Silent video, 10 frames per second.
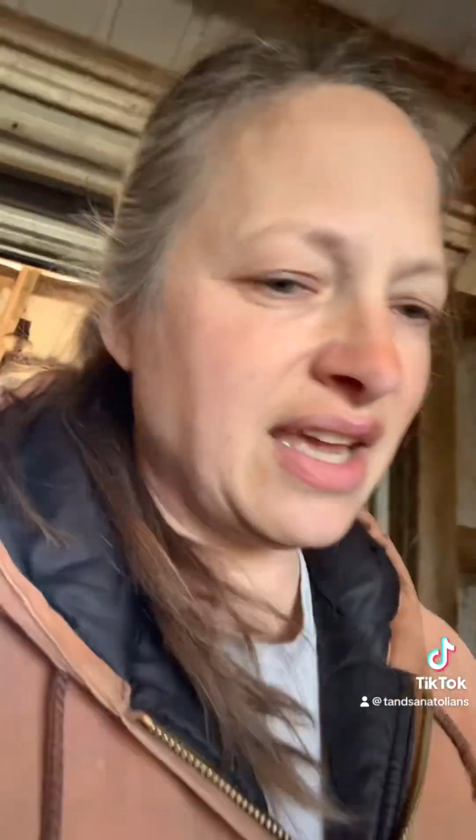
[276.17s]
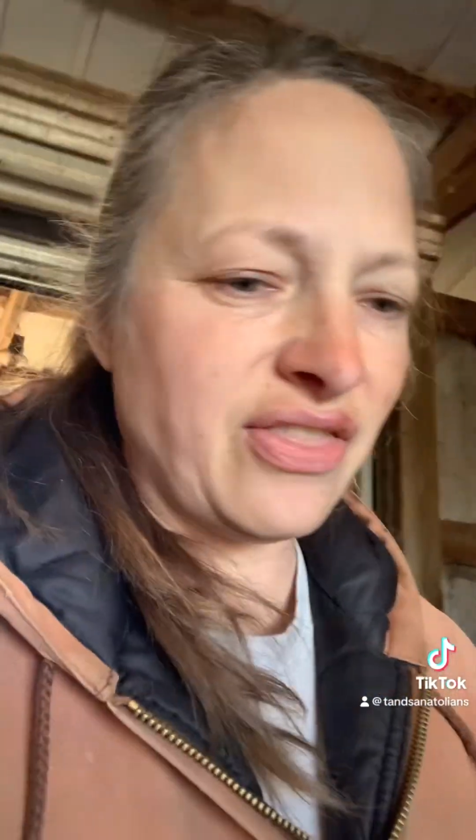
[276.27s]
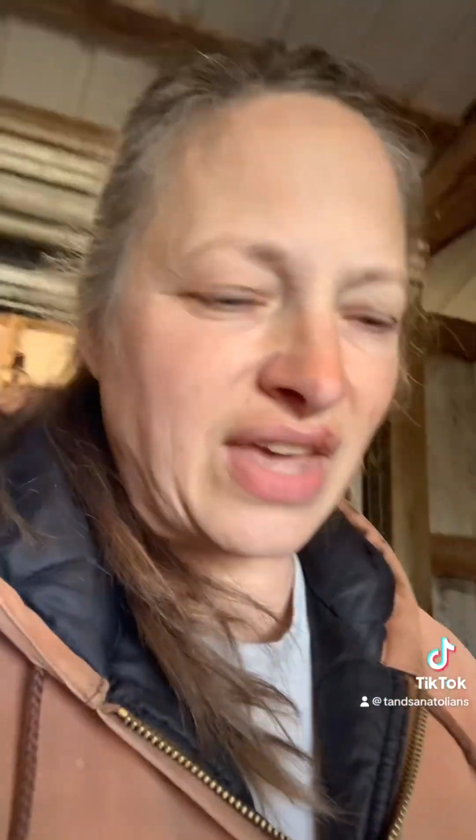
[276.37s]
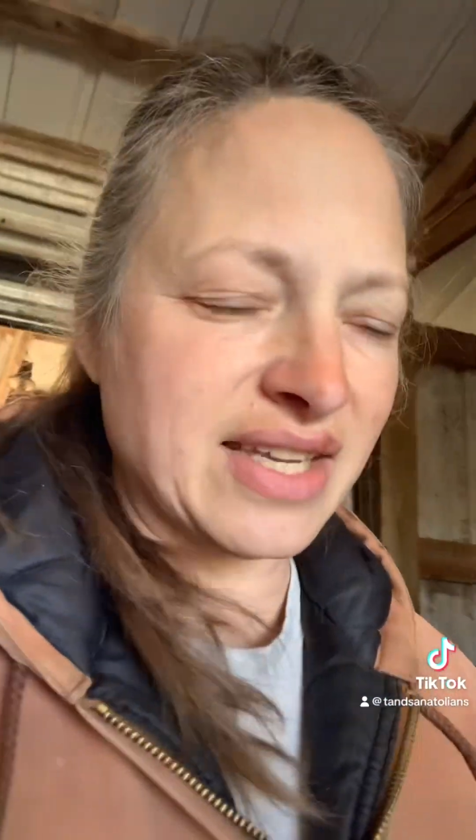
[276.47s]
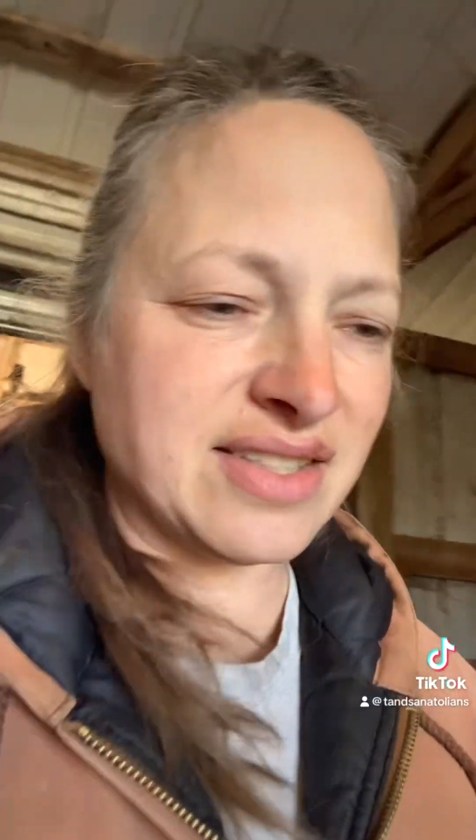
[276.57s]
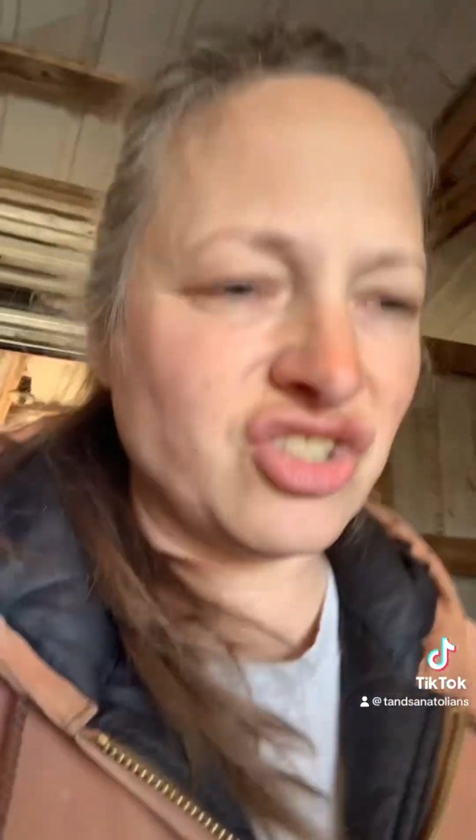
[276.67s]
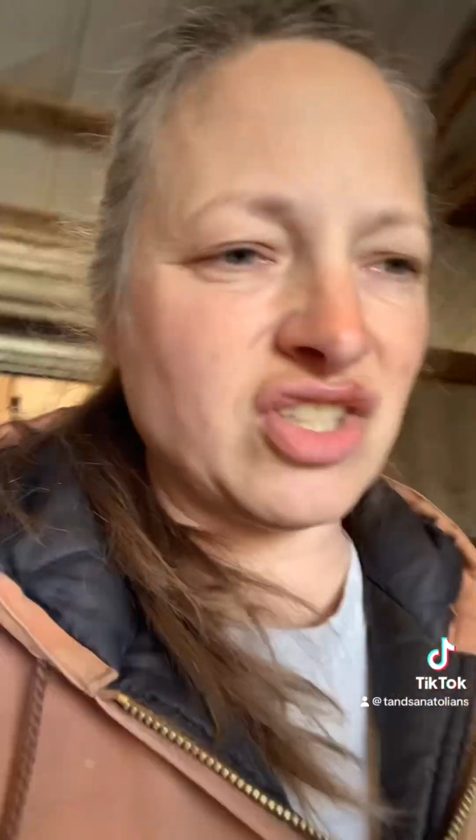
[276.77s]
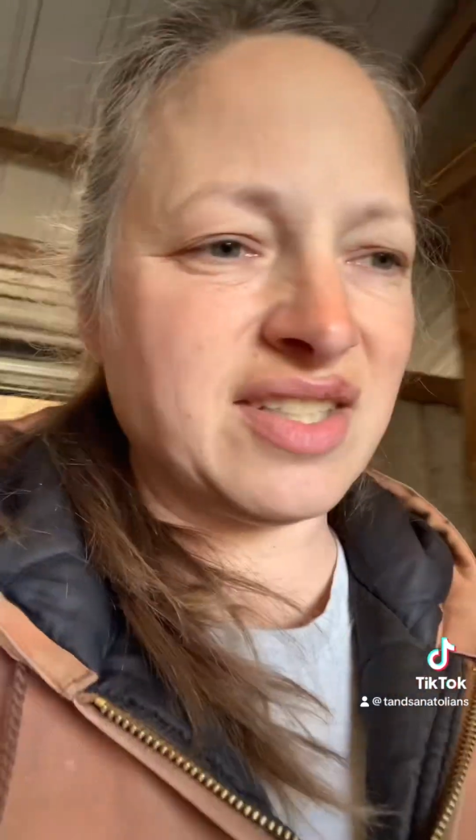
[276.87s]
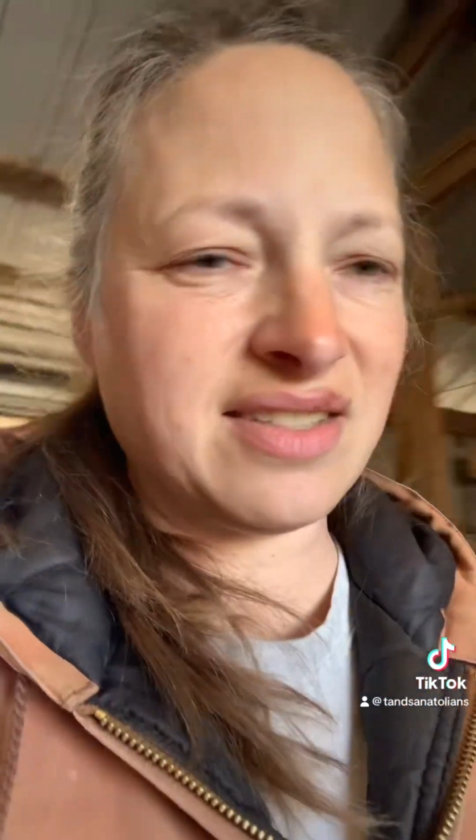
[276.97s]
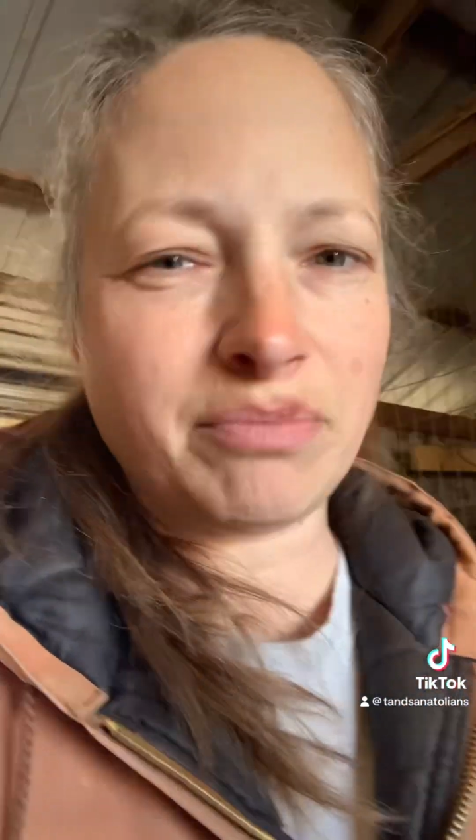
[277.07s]
That's
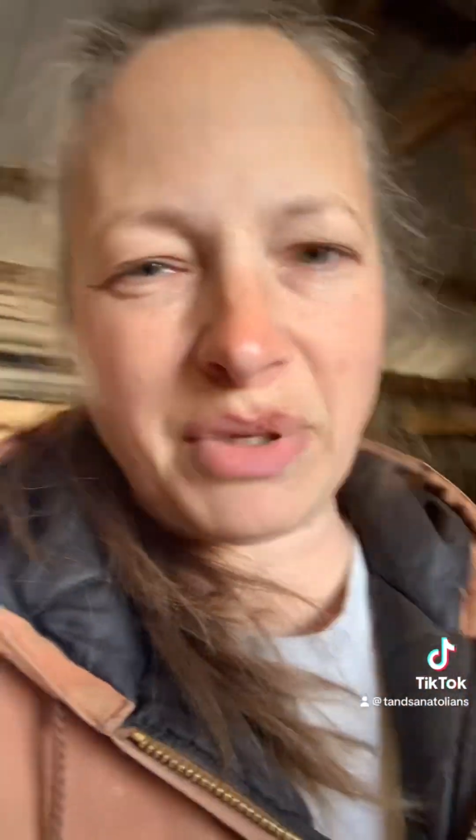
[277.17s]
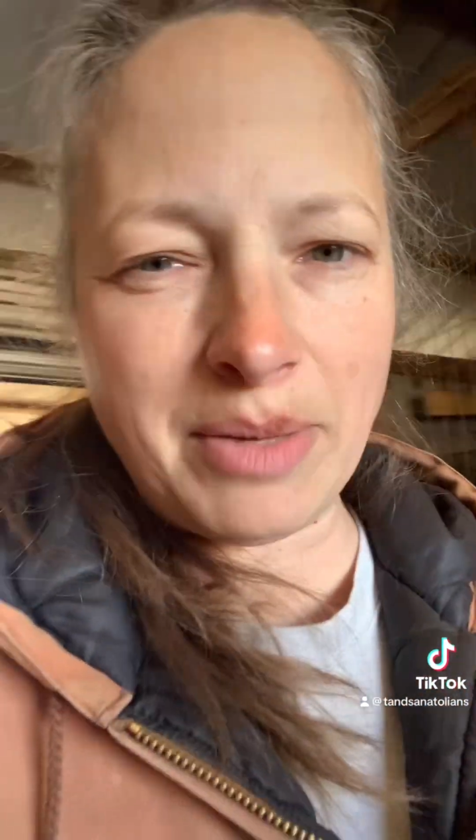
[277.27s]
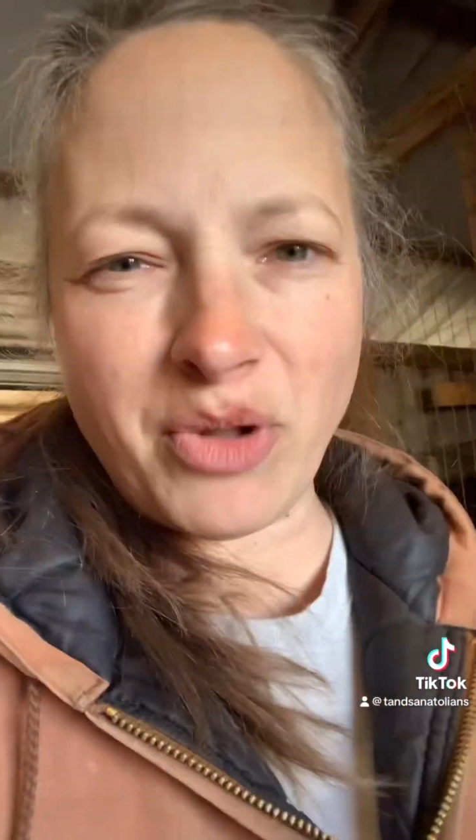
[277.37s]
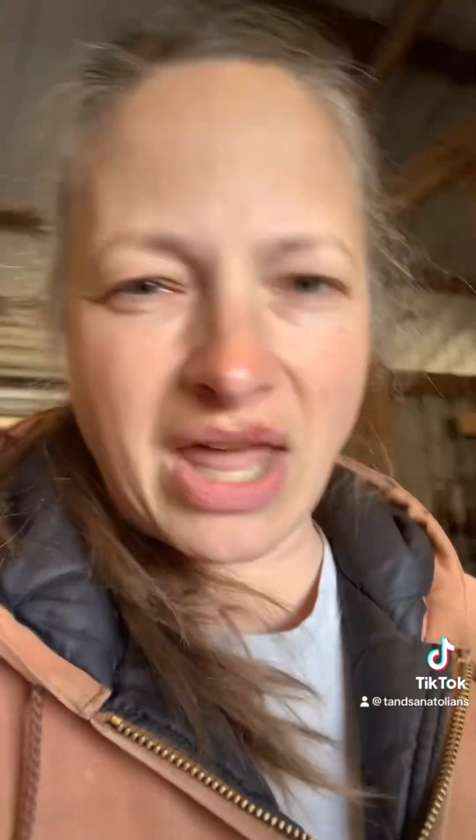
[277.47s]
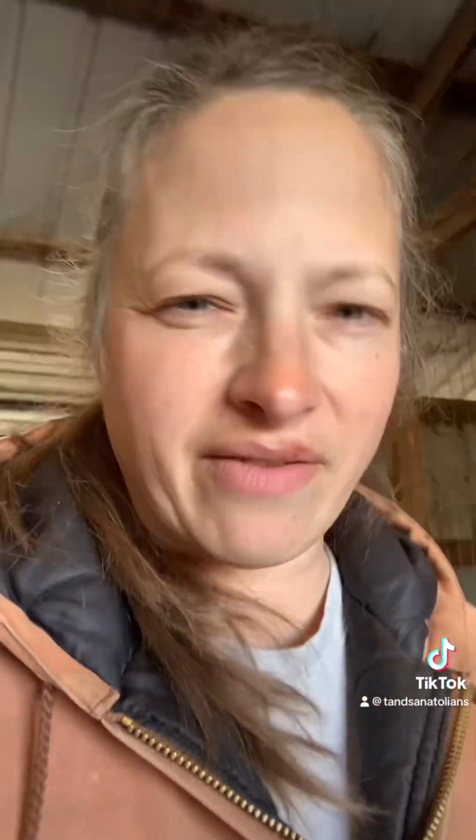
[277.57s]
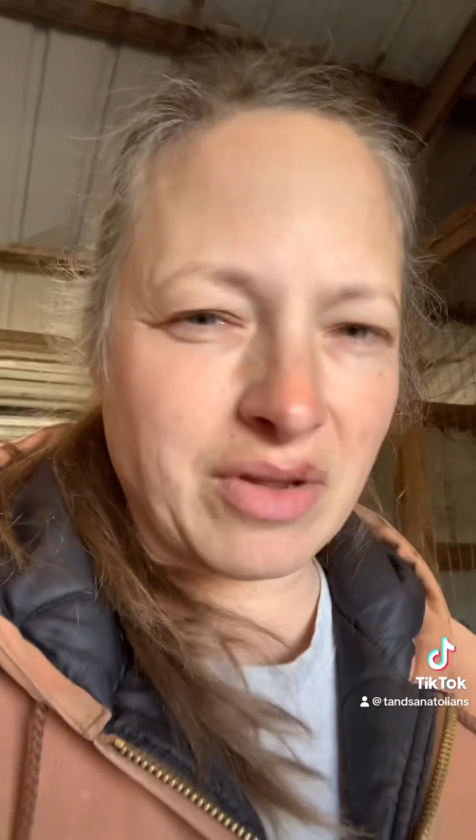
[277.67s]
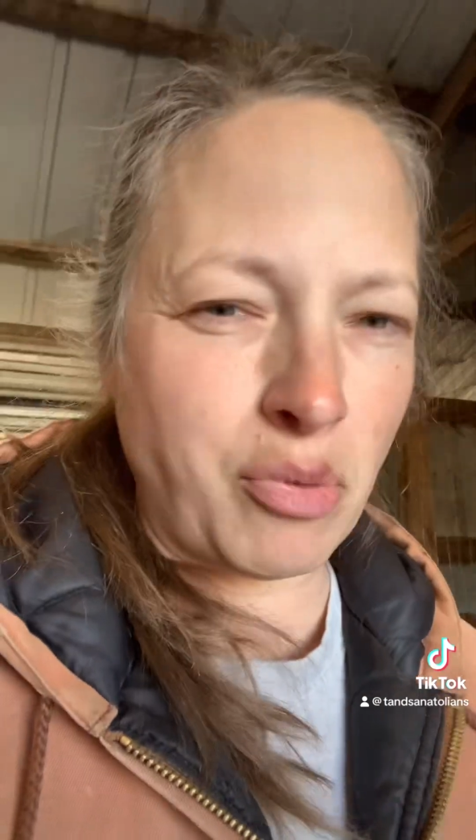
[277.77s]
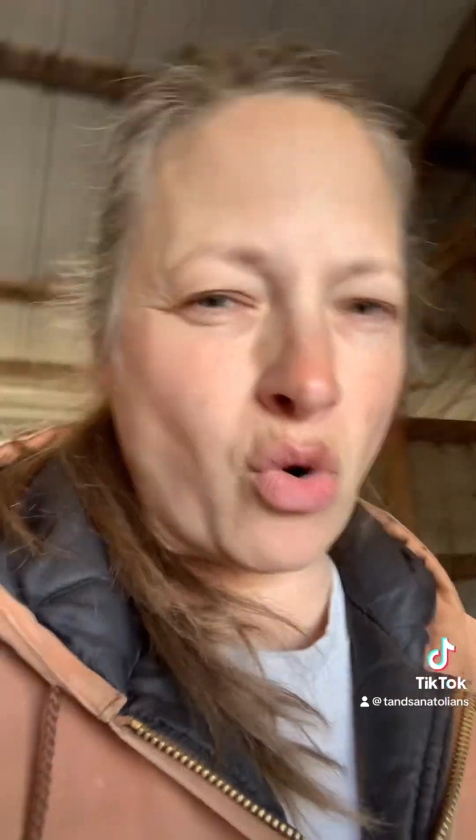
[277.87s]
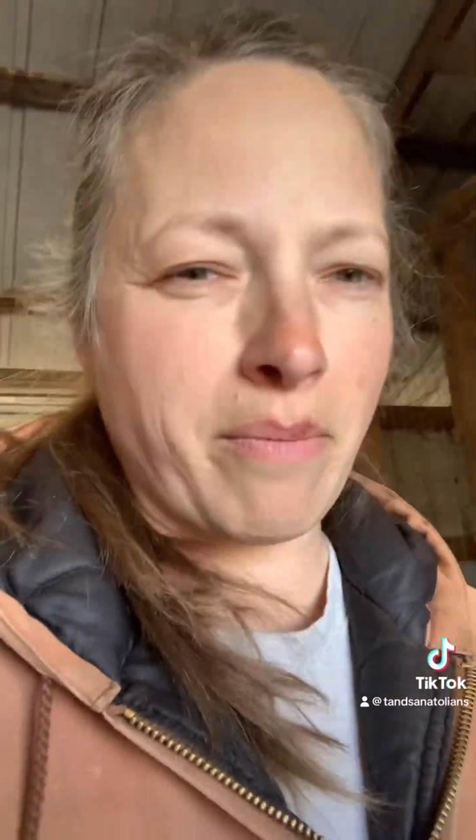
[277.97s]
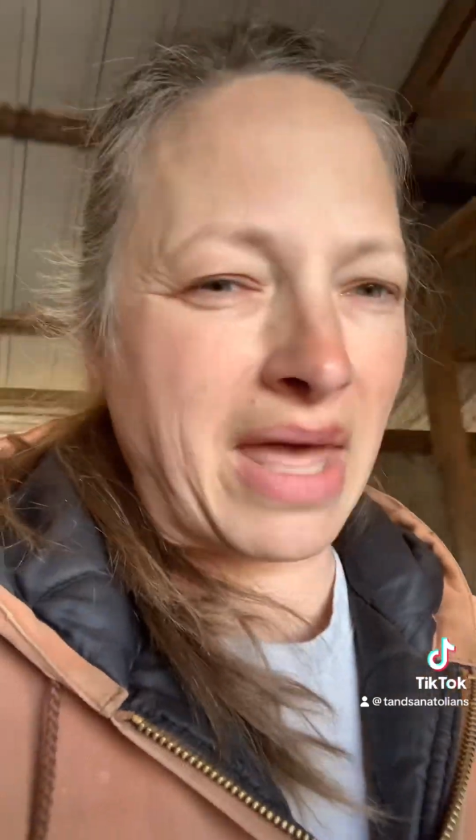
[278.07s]
just people having
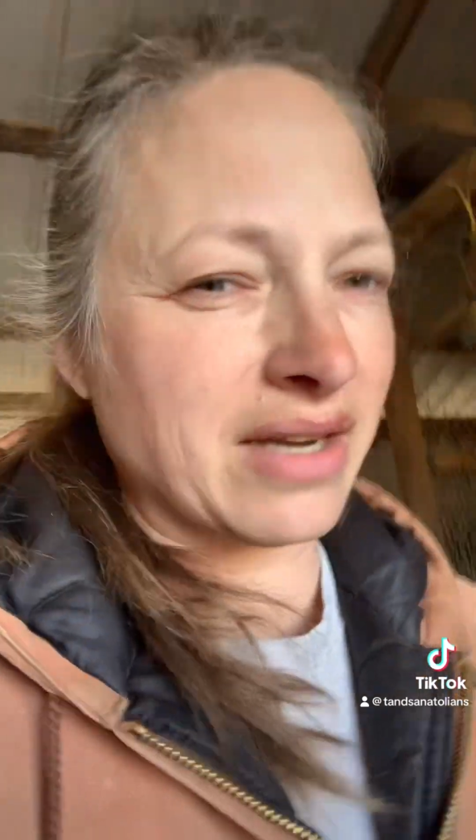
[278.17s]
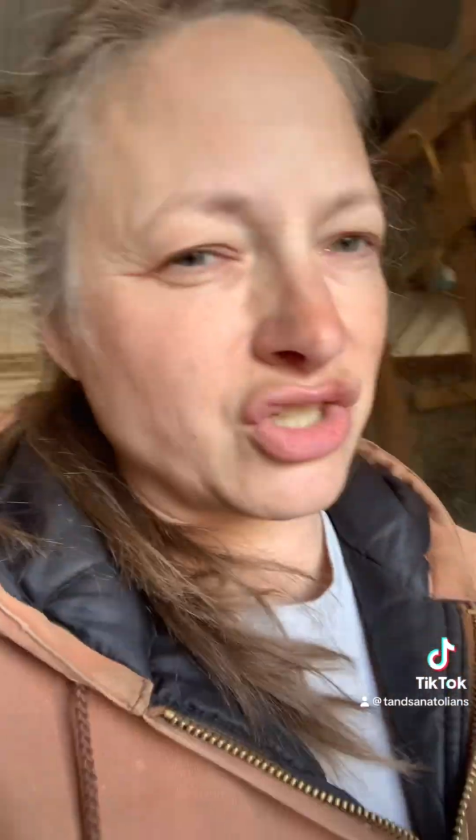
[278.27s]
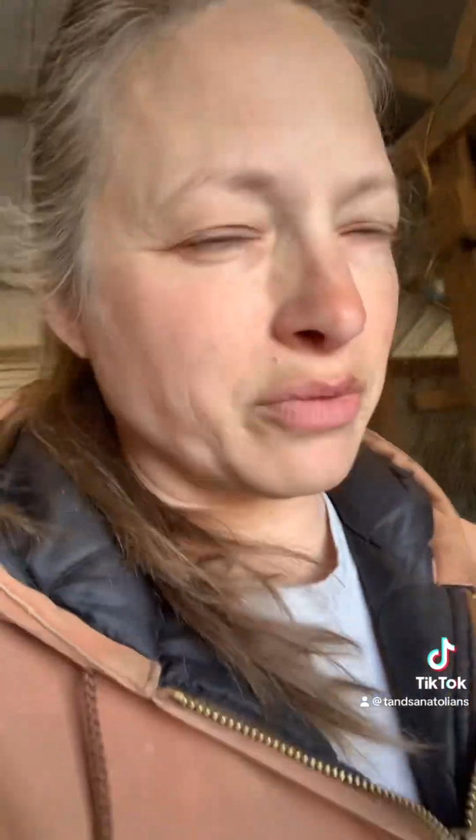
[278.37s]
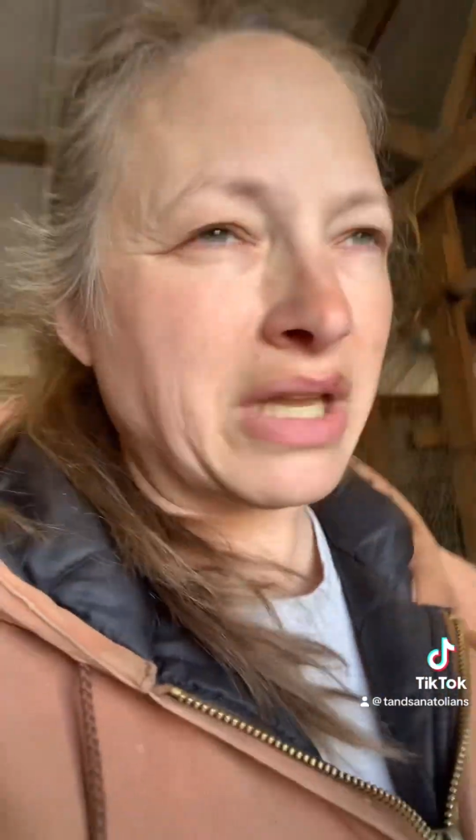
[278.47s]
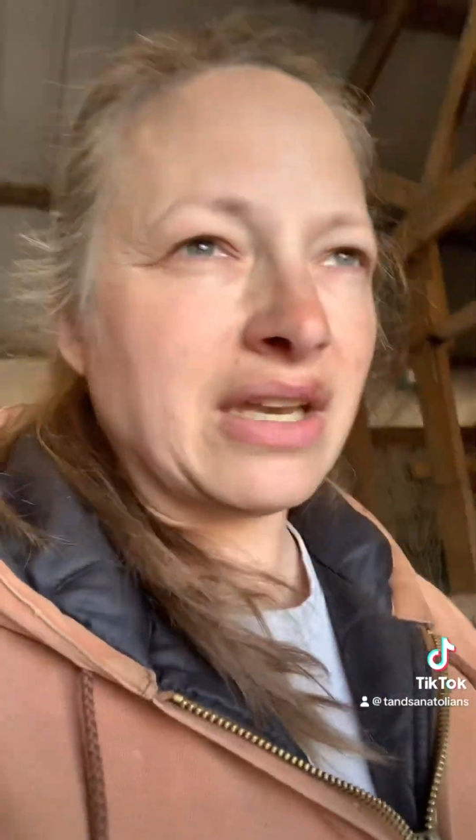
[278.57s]
poor management.